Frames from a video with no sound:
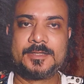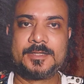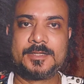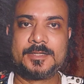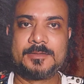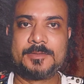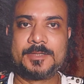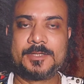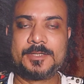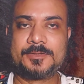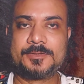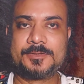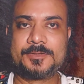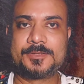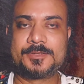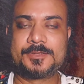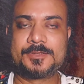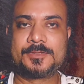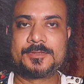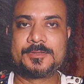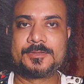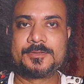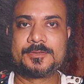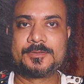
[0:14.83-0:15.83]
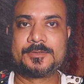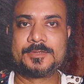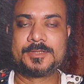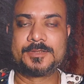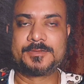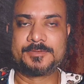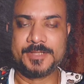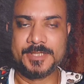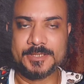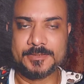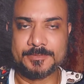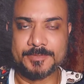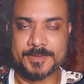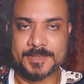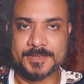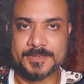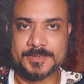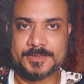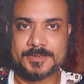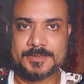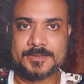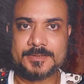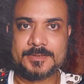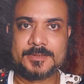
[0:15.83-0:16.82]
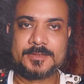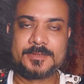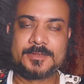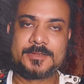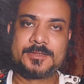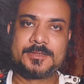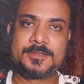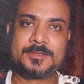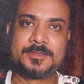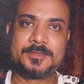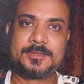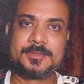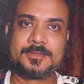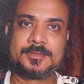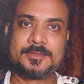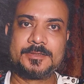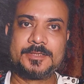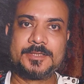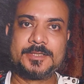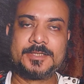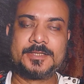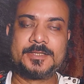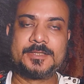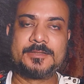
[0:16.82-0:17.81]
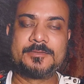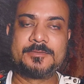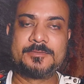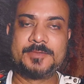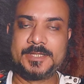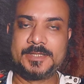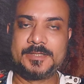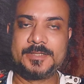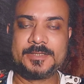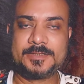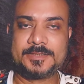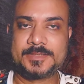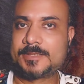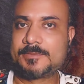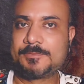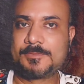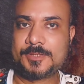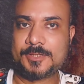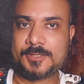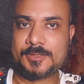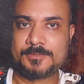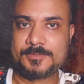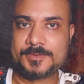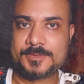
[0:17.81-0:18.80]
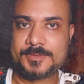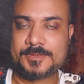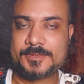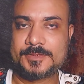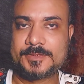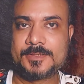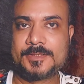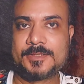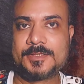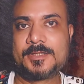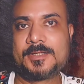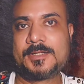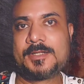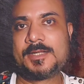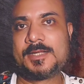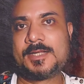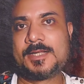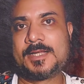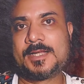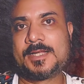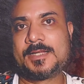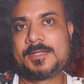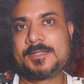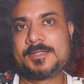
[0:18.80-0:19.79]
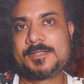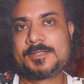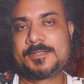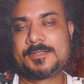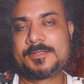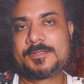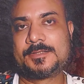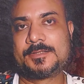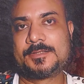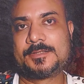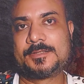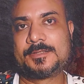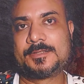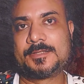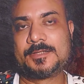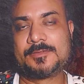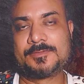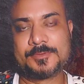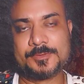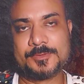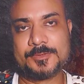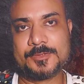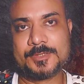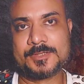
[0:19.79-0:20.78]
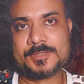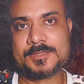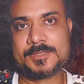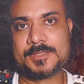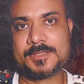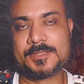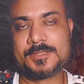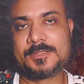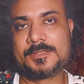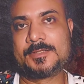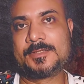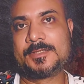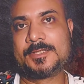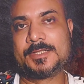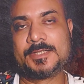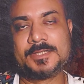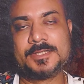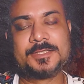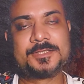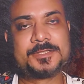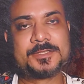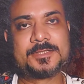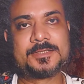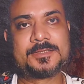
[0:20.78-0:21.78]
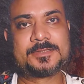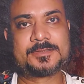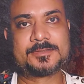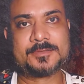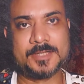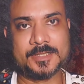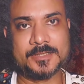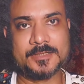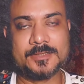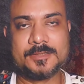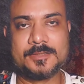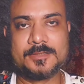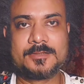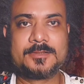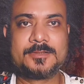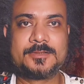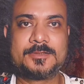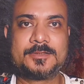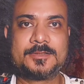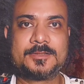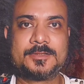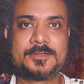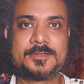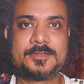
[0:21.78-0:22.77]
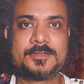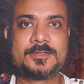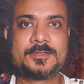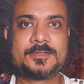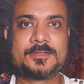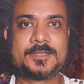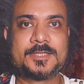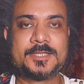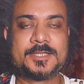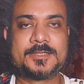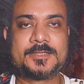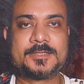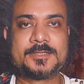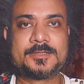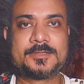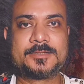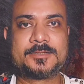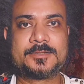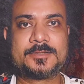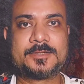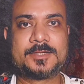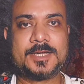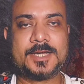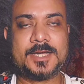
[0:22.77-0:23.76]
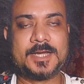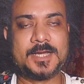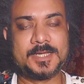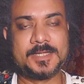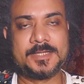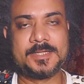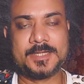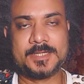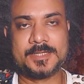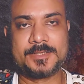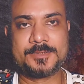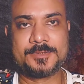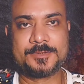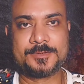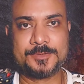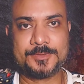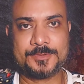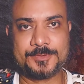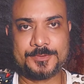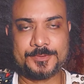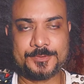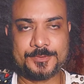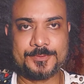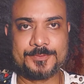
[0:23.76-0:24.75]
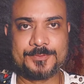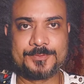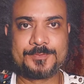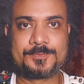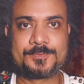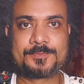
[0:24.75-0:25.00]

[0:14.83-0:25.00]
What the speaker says: about the treatments, the various symptoms, and of course the initial struggle that I had to go through.